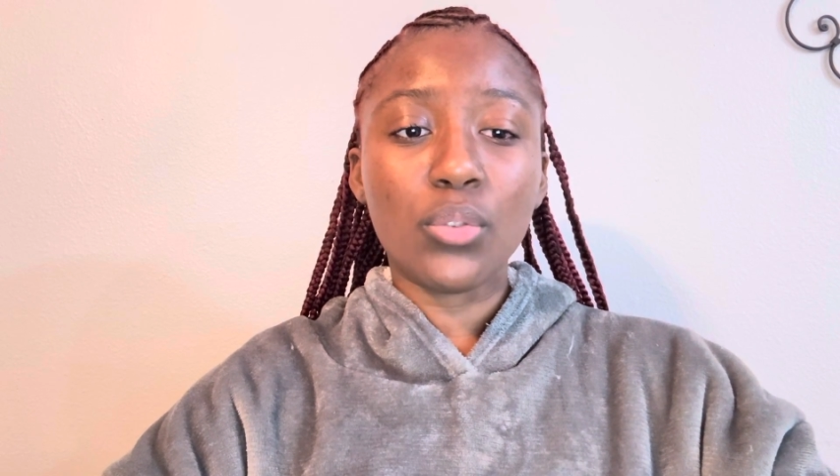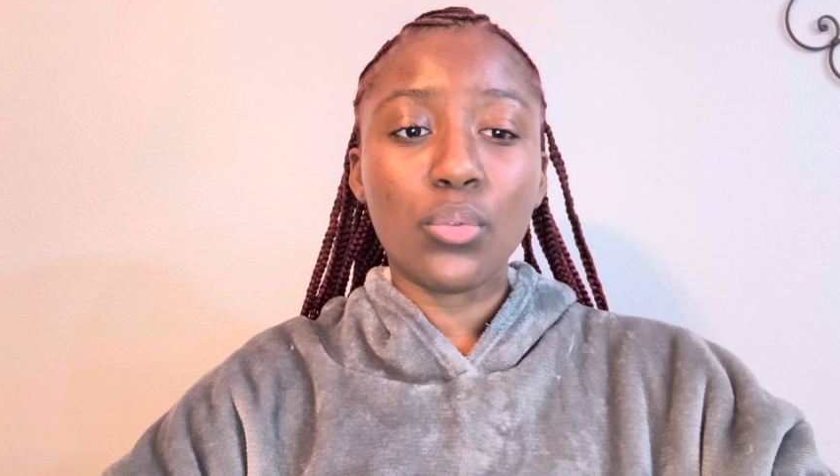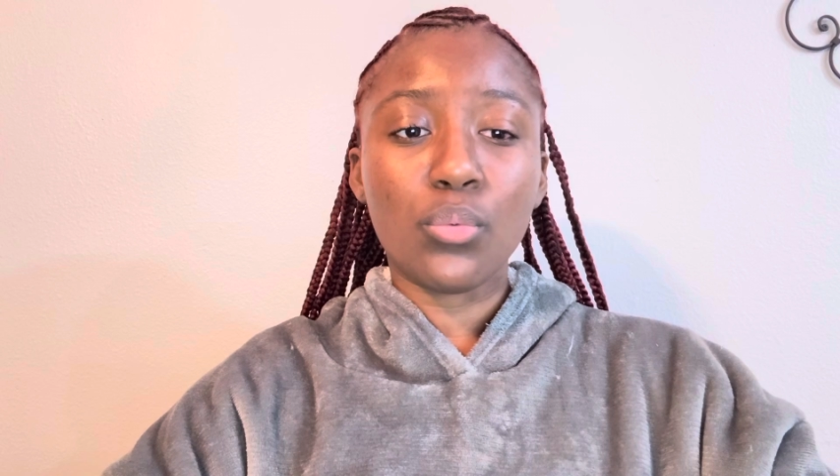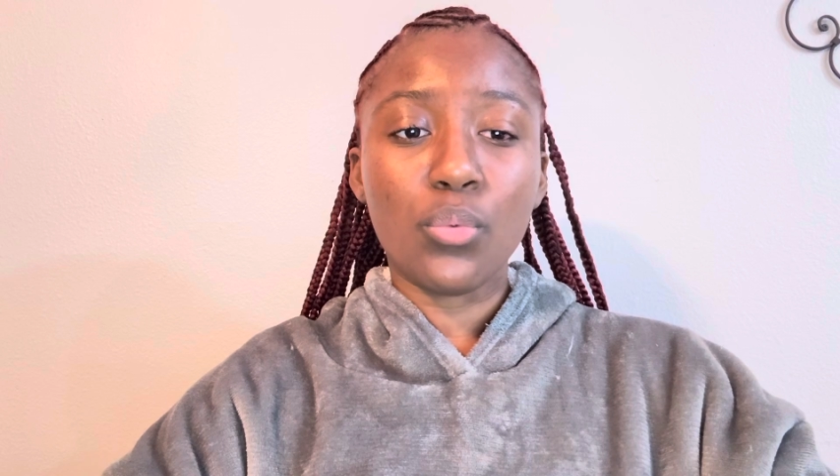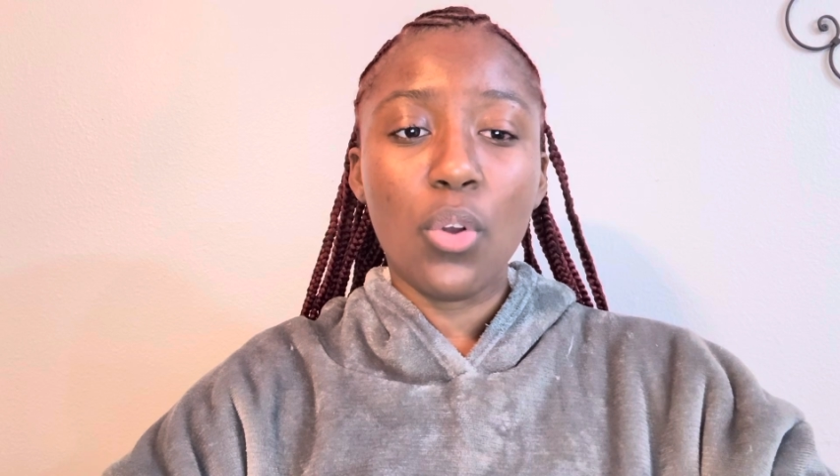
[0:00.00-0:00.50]

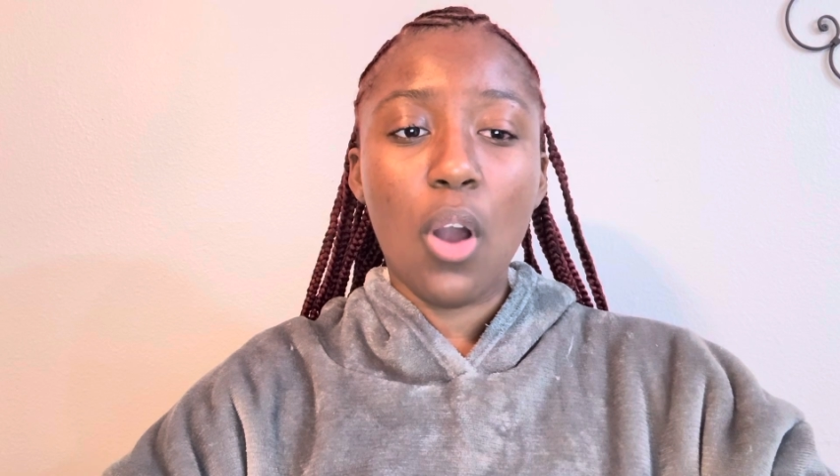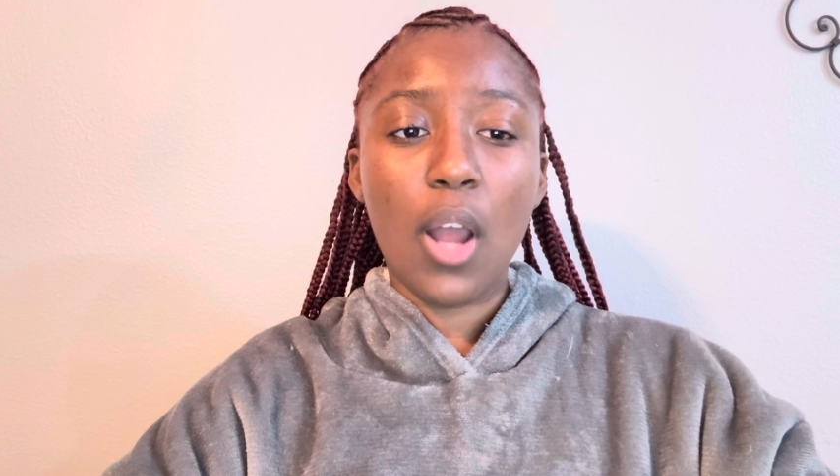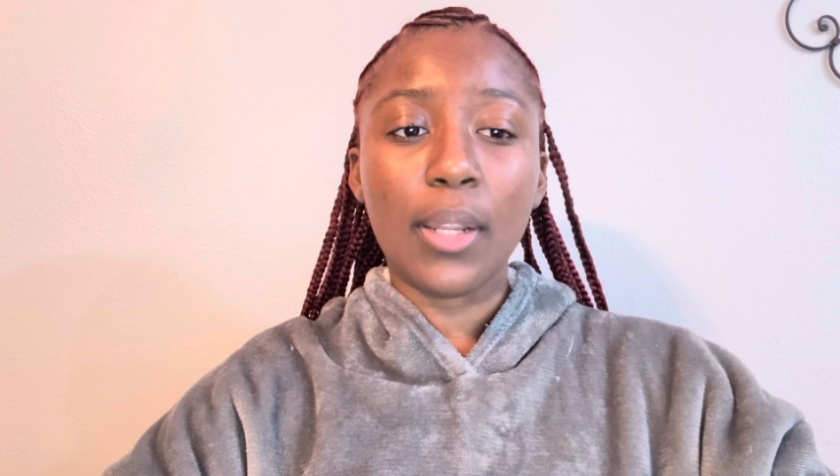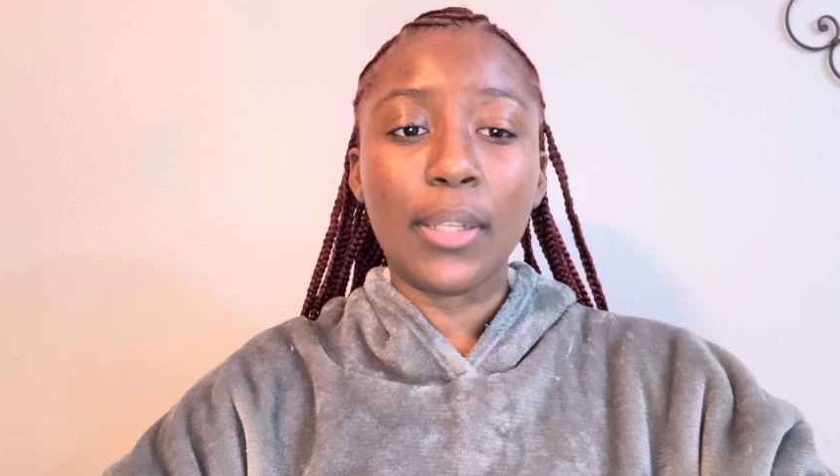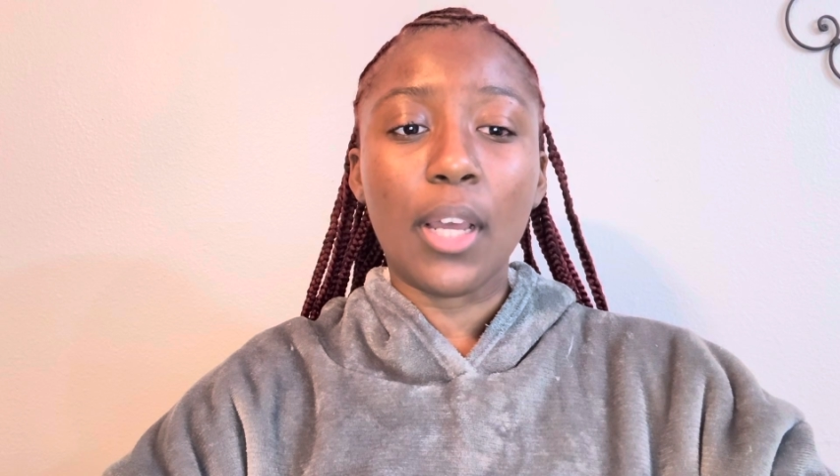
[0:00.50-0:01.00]

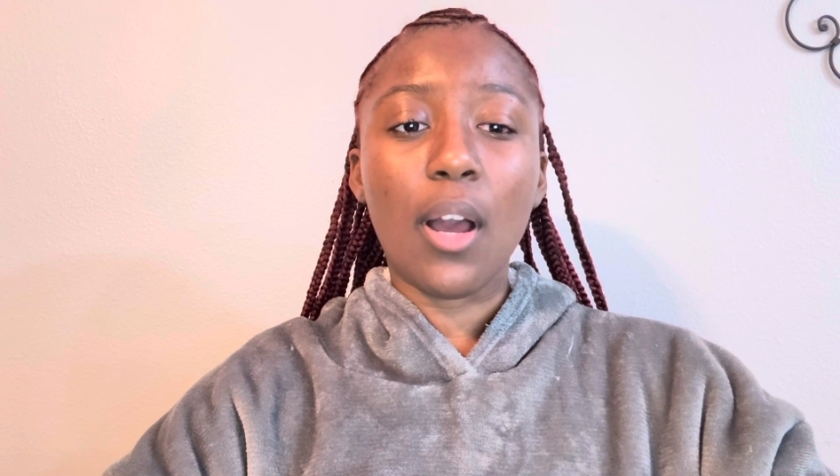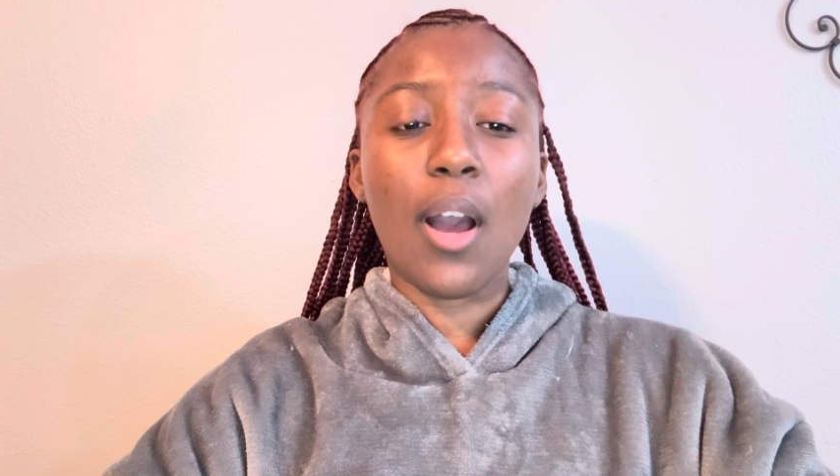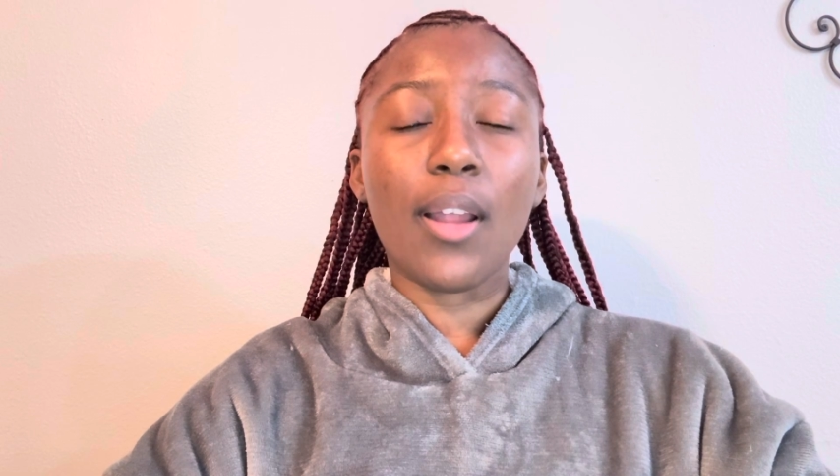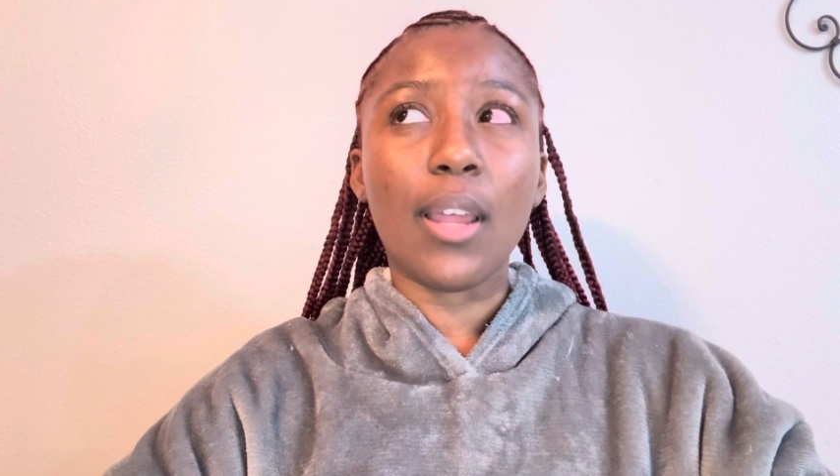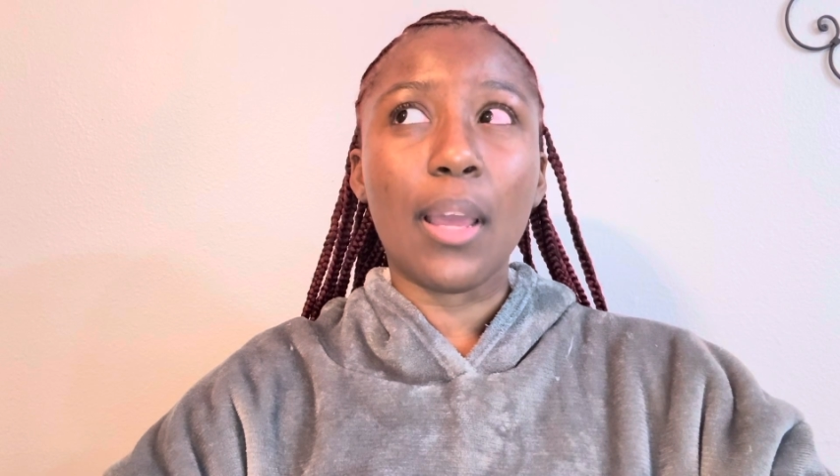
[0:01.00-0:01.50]
rule
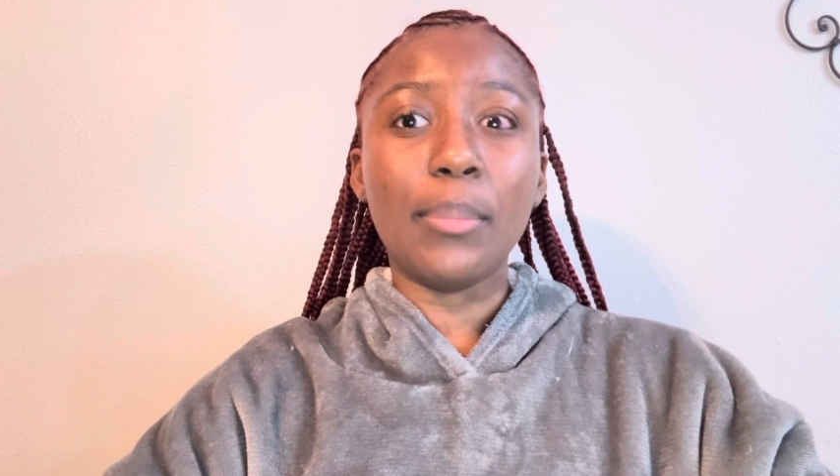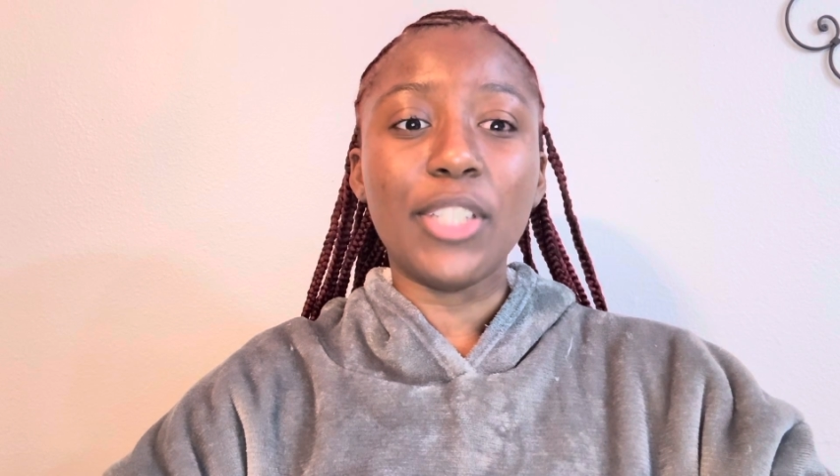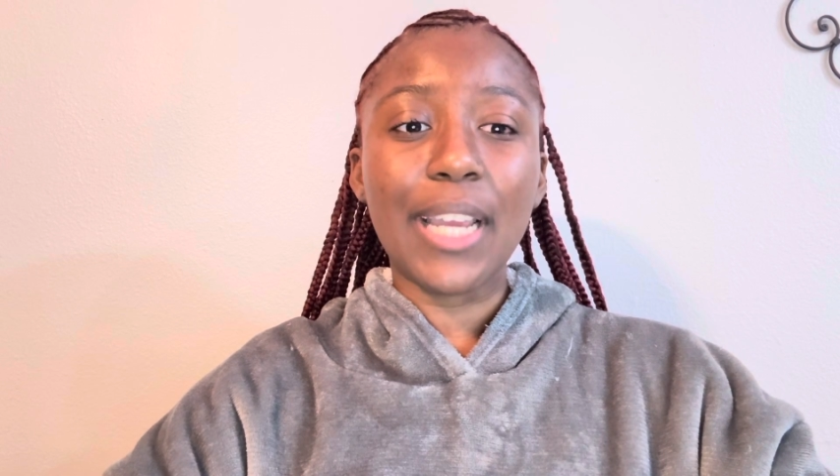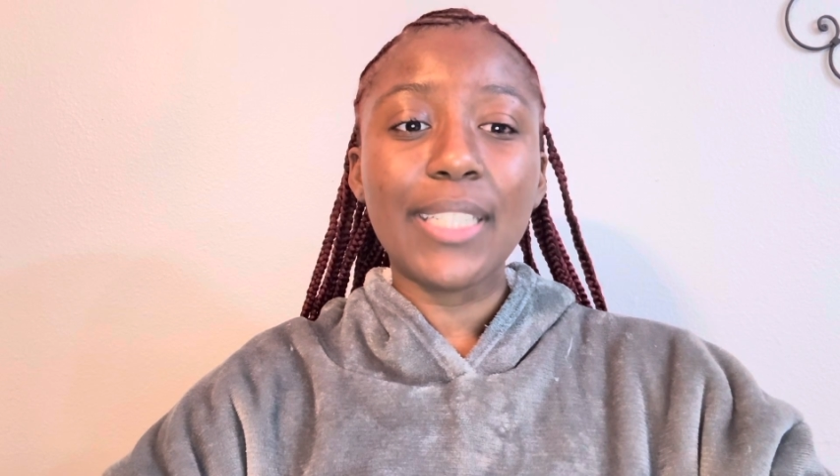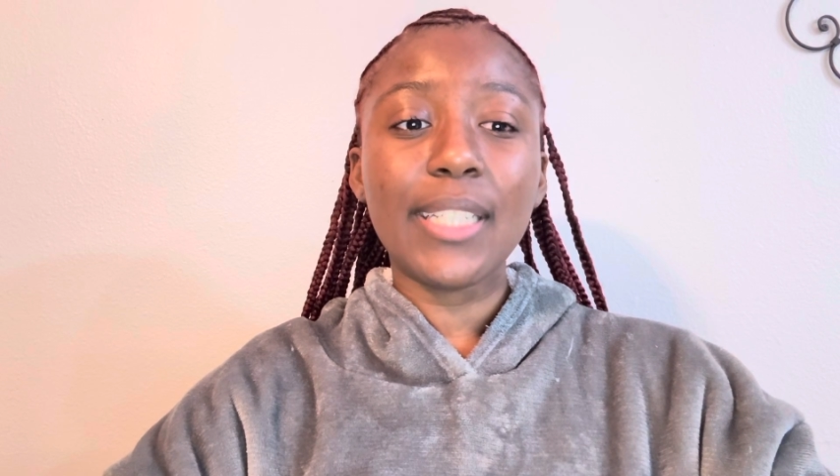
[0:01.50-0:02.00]
on
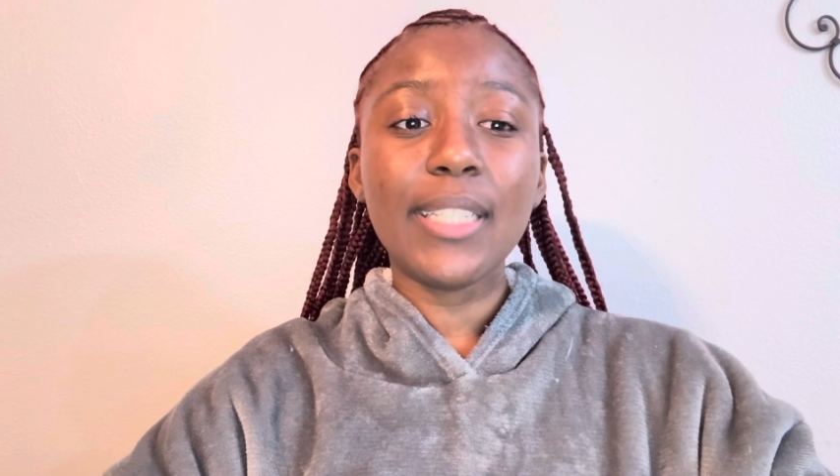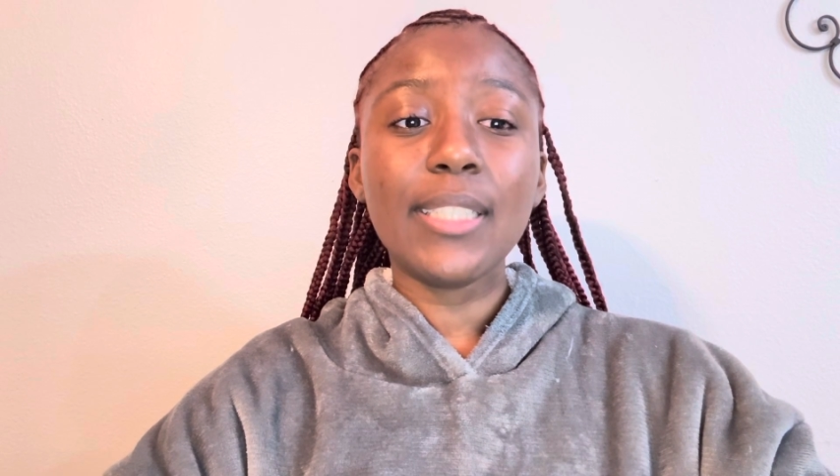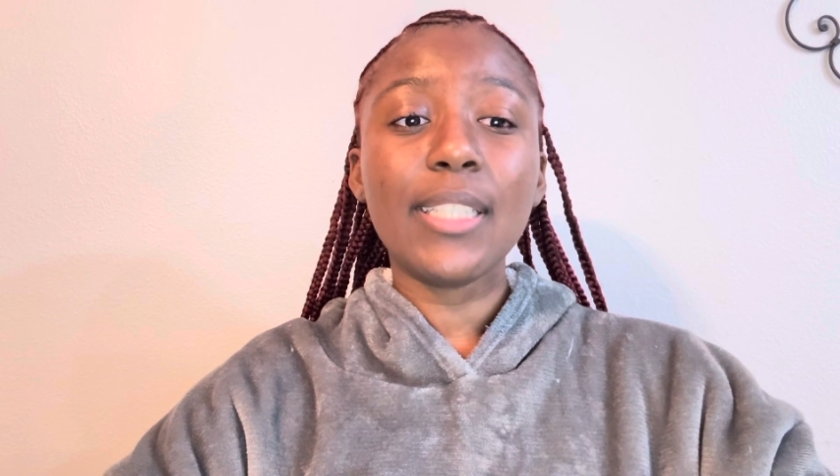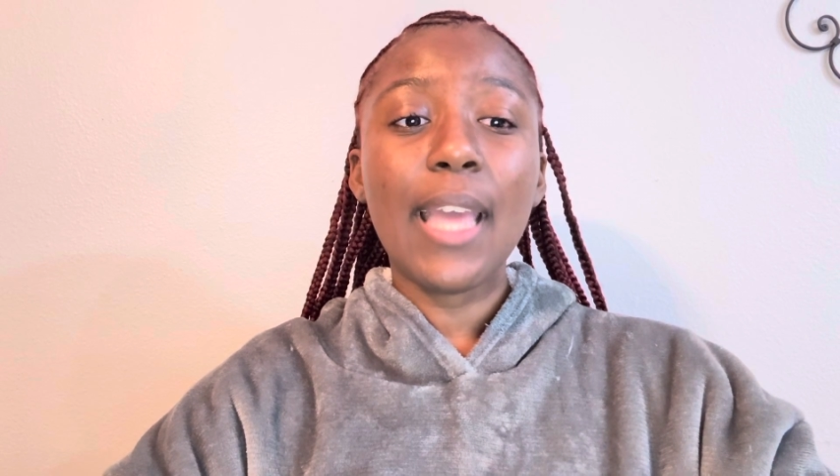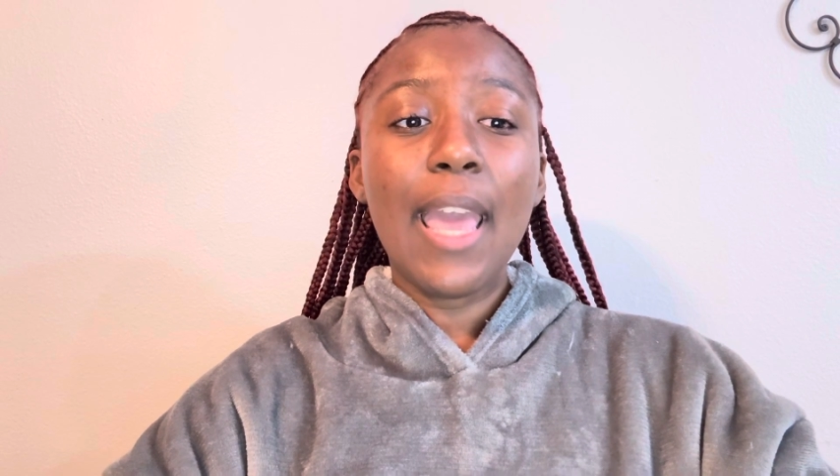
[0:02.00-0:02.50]
objections,